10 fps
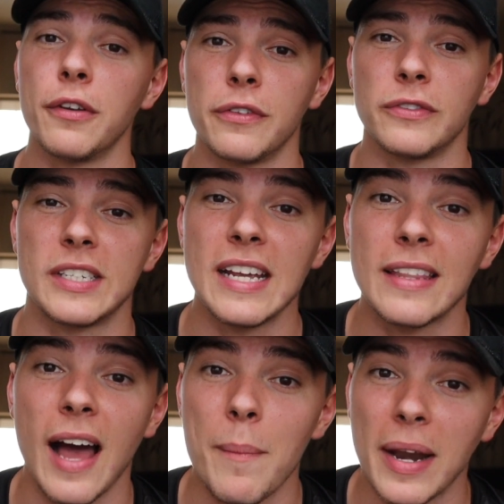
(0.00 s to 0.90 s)
of the physique
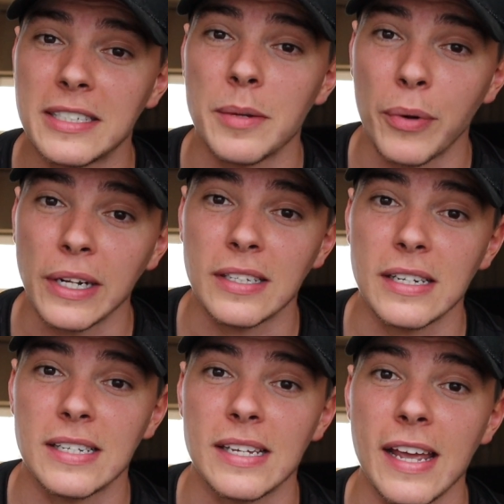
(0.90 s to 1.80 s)
that I managed to bring to
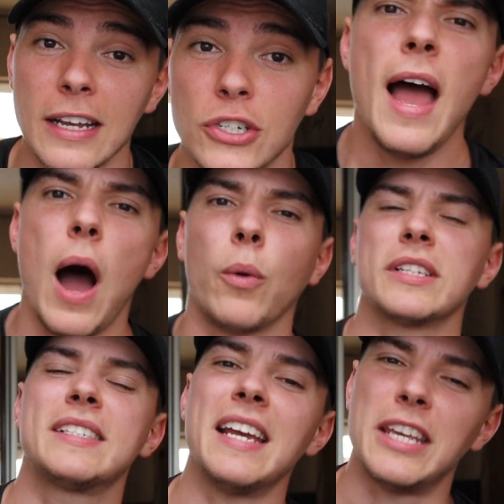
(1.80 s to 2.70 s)
the stage. I want
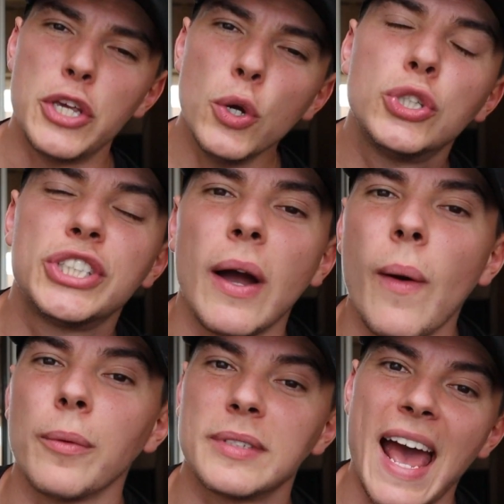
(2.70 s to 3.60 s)
to say a huge shout
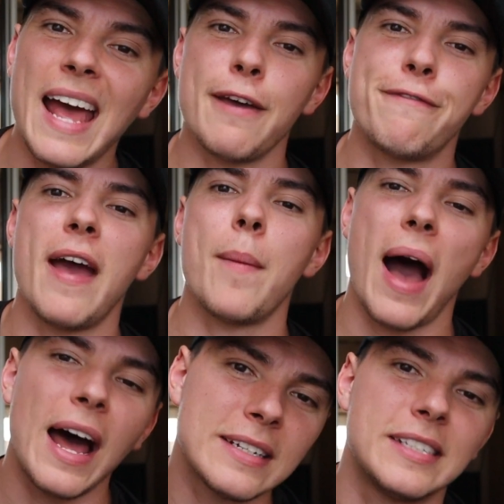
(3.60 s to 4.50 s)
out to NFM
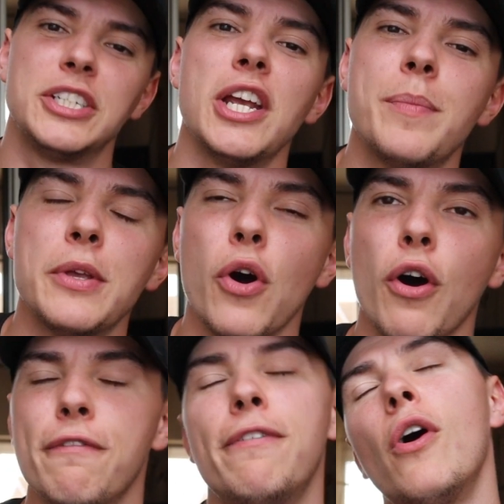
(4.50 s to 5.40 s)
and to
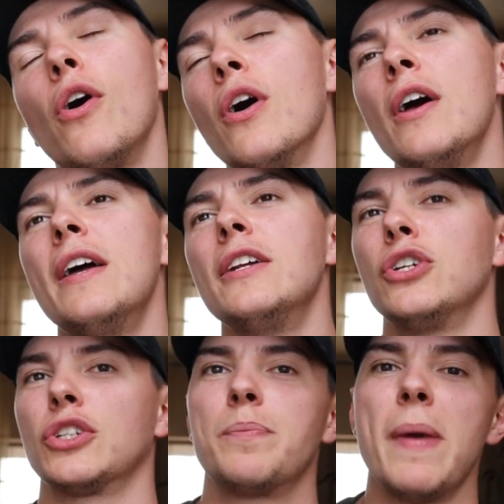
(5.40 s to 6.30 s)
GBO for
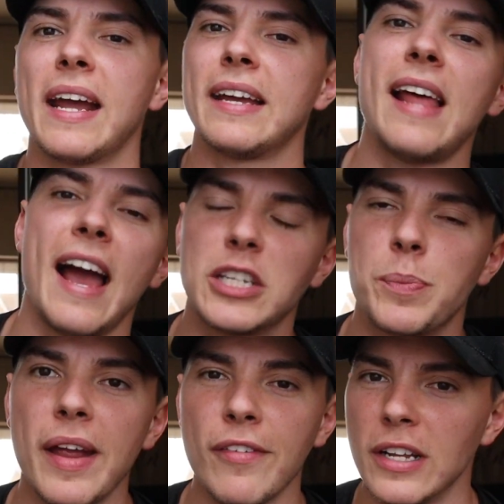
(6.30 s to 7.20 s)
just making that
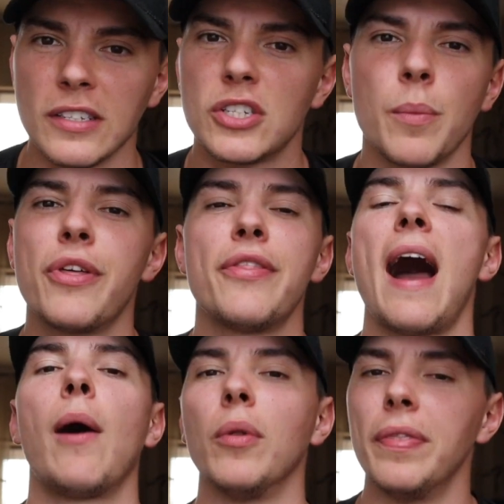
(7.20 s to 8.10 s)
experience something
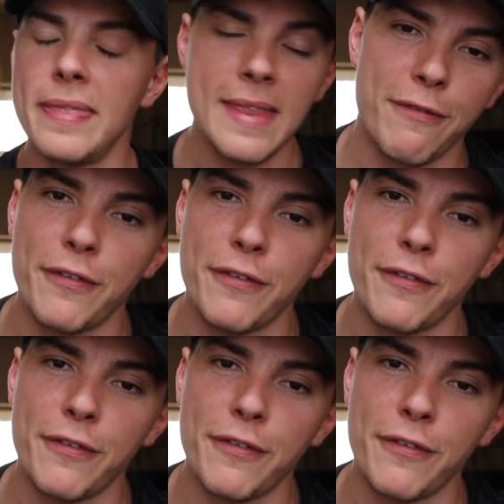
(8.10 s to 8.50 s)
that I will never